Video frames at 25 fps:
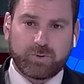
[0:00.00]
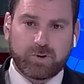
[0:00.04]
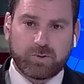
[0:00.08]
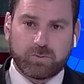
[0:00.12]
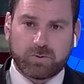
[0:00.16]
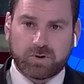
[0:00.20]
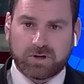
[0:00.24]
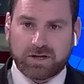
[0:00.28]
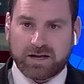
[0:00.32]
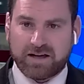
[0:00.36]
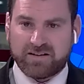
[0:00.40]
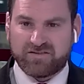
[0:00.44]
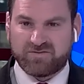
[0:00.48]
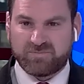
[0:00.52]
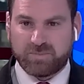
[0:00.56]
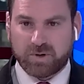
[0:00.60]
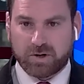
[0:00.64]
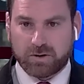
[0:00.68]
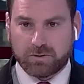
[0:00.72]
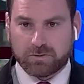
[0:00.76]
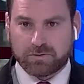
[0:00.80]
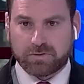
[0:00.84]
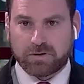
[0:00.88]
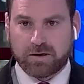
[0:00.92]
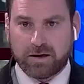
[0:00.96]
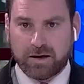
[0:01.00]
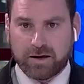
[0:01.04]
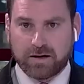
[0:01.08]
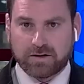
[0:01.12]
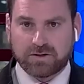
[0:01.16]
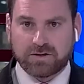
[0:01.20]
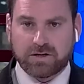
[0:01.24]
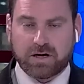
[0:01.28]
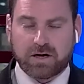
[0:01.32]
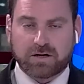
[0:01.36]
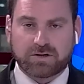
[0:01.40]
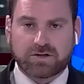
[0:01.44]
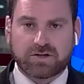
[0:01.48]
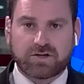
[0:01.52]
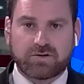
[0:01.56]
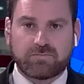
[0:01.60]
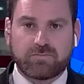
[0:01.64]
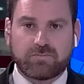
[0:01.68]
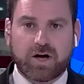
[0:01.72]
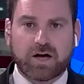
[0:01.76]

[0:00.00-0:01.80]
We will have both Dr.